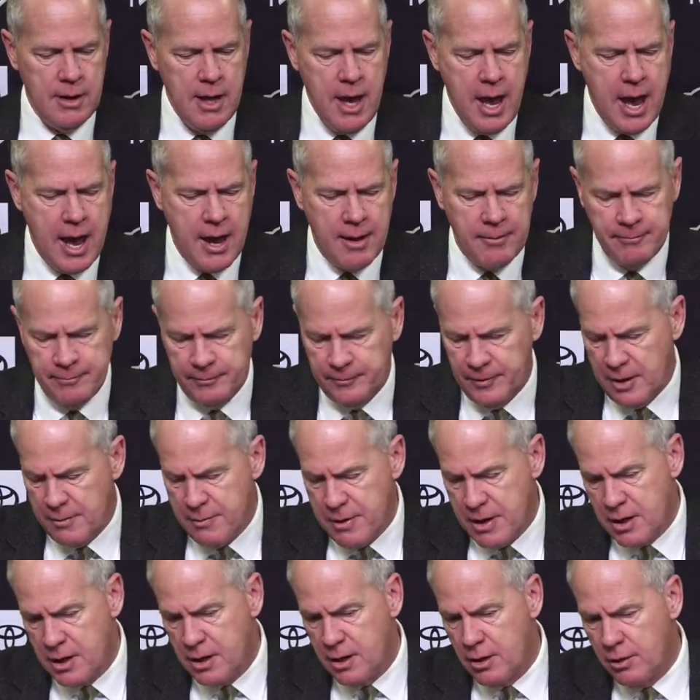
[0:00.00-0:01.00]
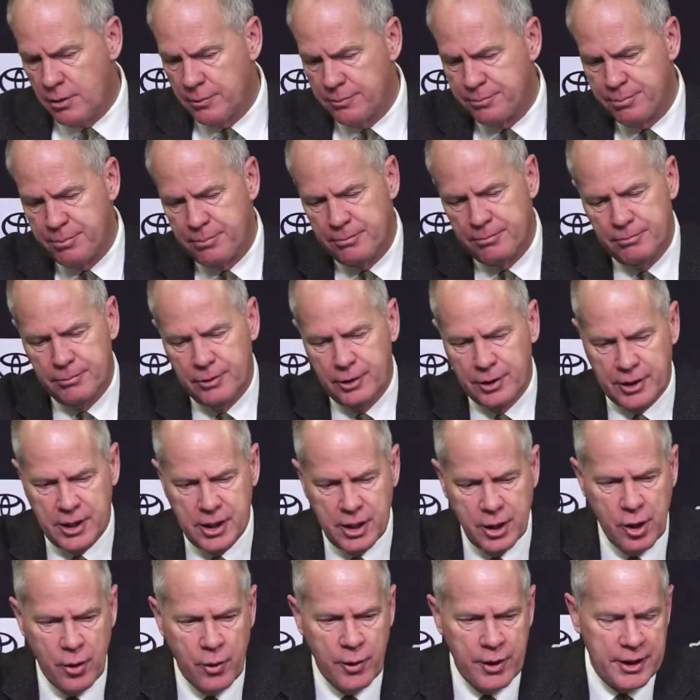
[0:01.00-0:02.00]
Yeah, I mean, you know,
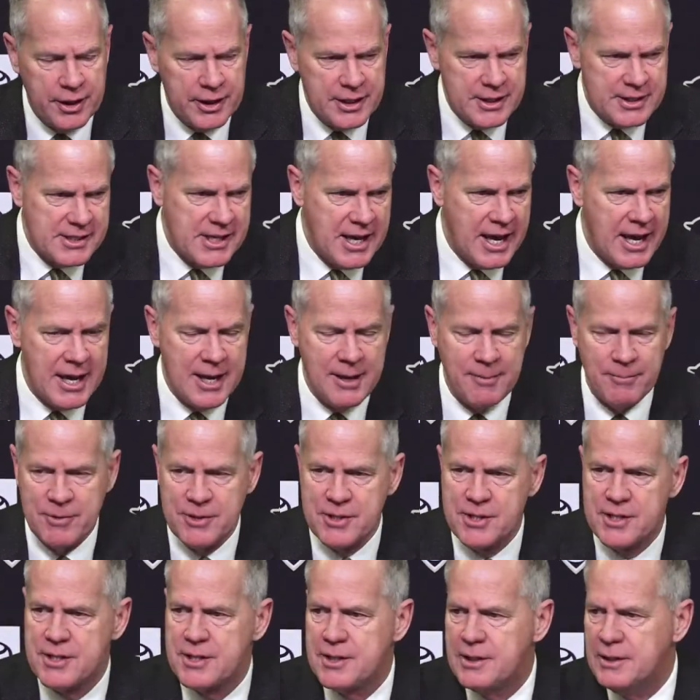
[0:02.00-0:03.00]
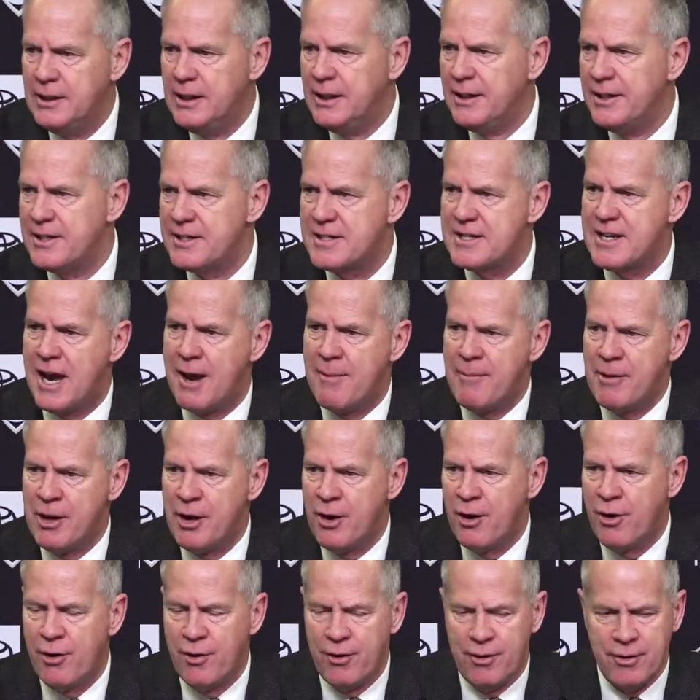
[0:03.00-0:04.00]
look, you go into these games this time of
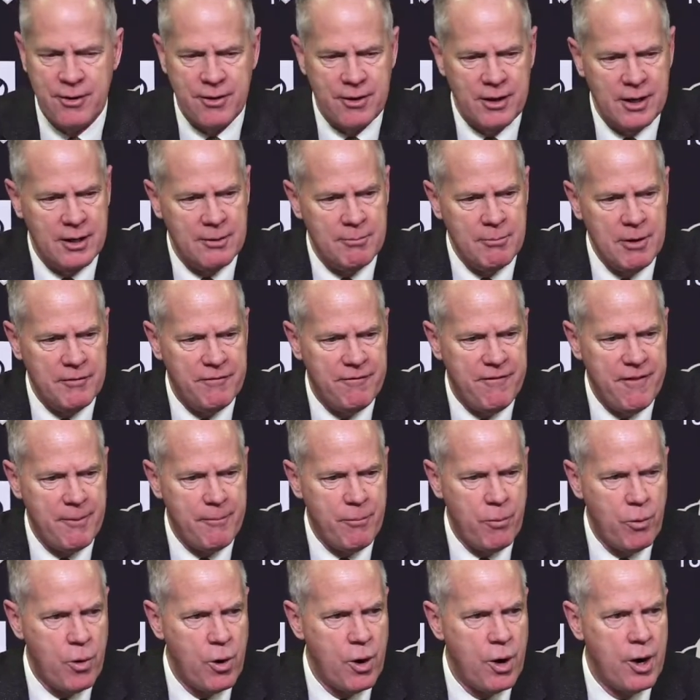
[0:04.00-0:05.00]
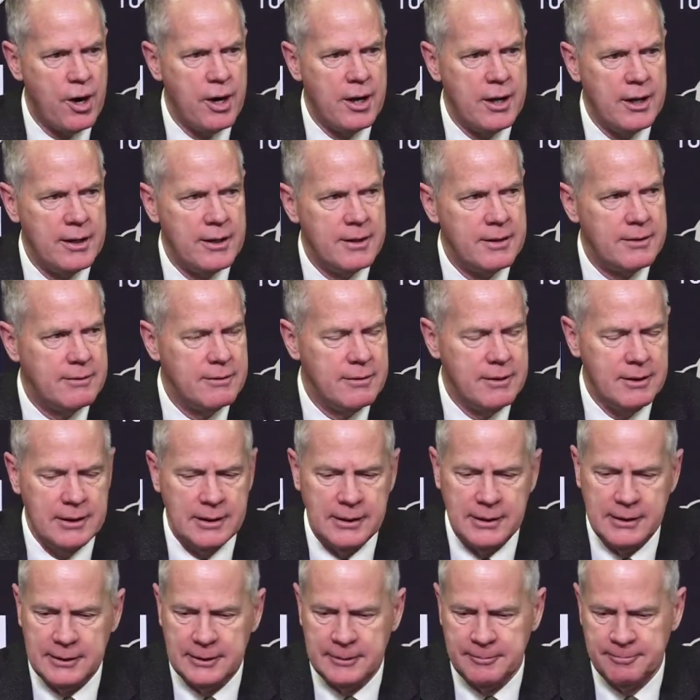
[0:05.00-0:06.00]
year in mid-February, and
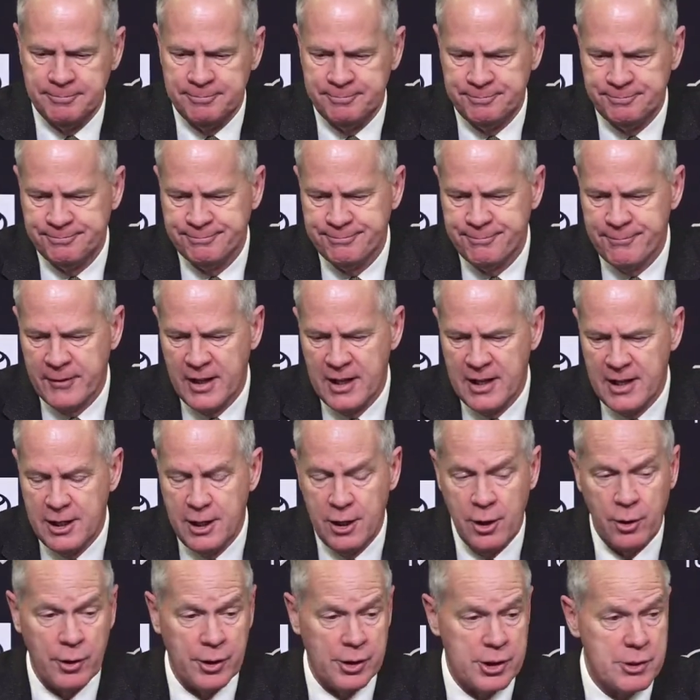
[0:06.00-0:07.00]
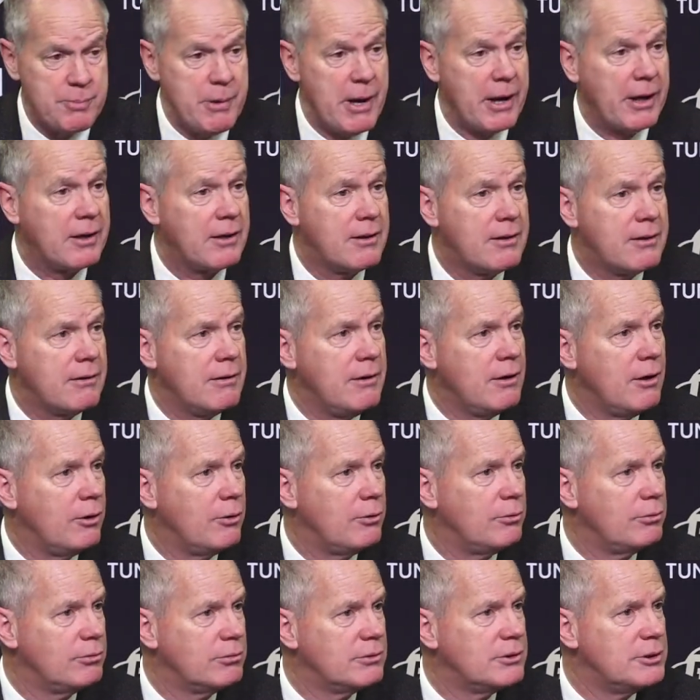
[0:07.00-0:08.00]
you don't expect, you
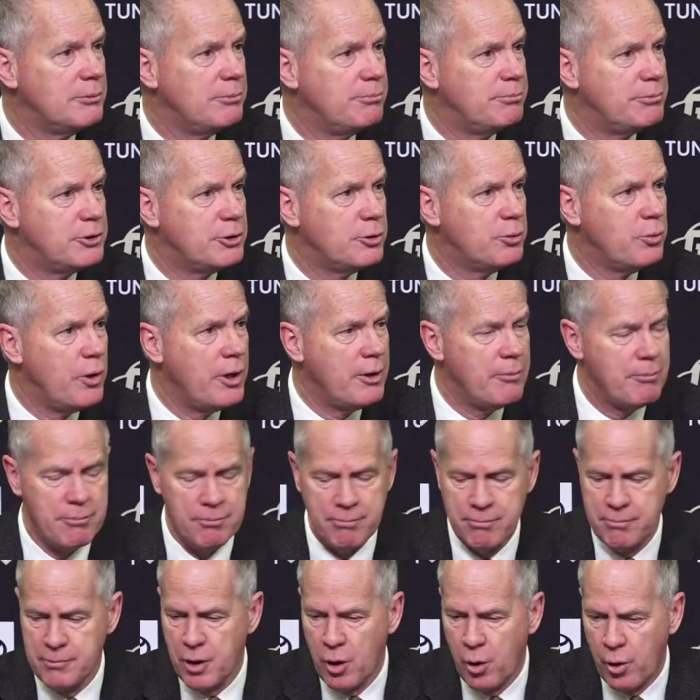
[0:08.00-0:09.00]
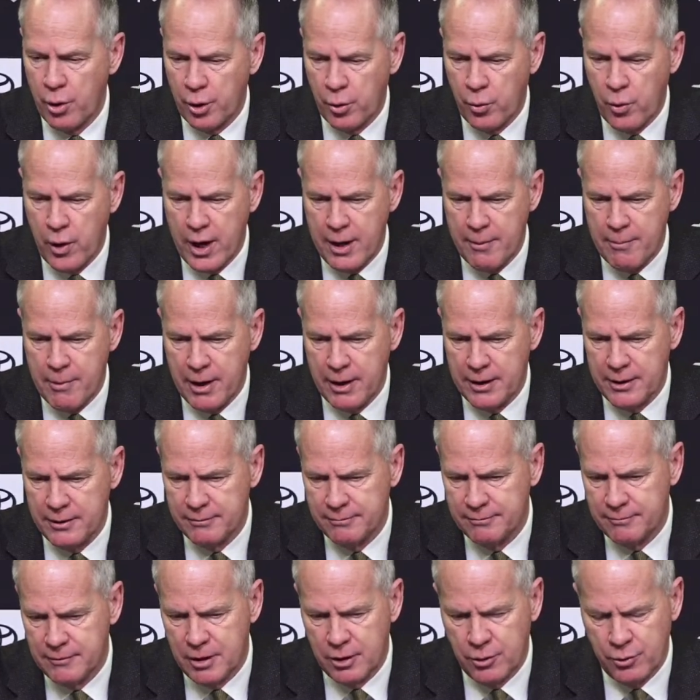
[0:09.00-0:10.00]
know, to win going away by, you
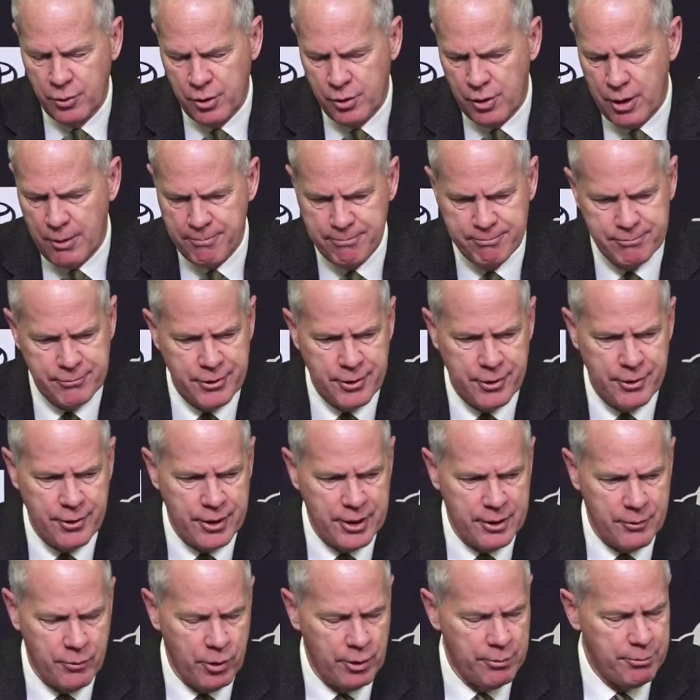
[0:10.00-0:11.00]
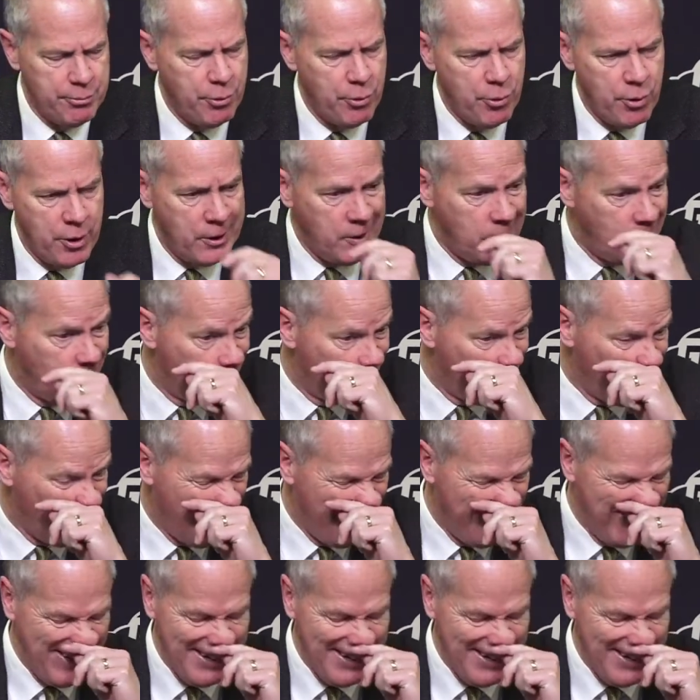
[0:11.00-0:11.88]
know, we were up 30 at one point